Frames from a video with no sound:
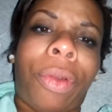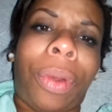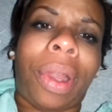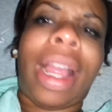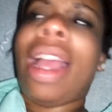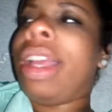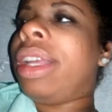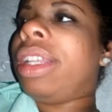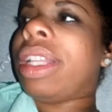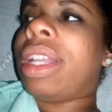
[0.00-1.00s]
for.
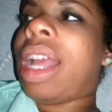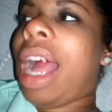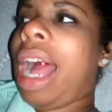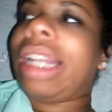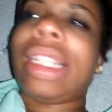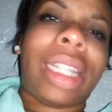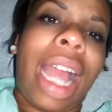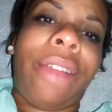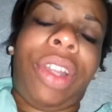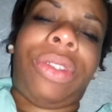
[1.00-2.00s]
I need to
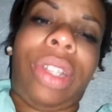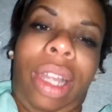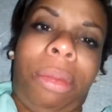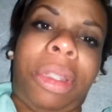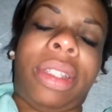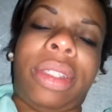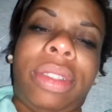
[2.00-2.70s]
have your job then,